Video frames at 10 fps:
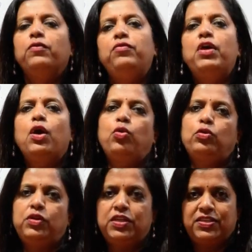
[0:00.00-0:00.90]
We are going
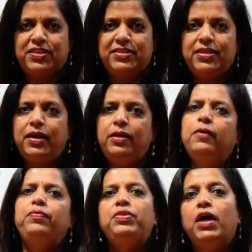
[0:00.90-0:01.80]
to discuss that.
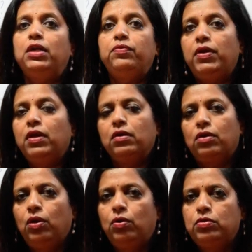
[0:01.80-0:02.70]
That will
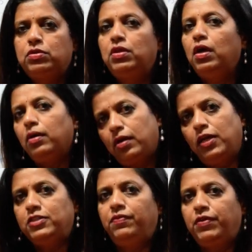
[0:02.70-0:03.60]
close the
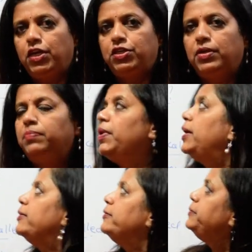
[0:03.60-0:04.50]
classification
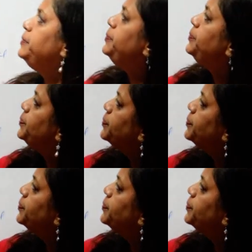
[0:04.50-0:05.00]
part.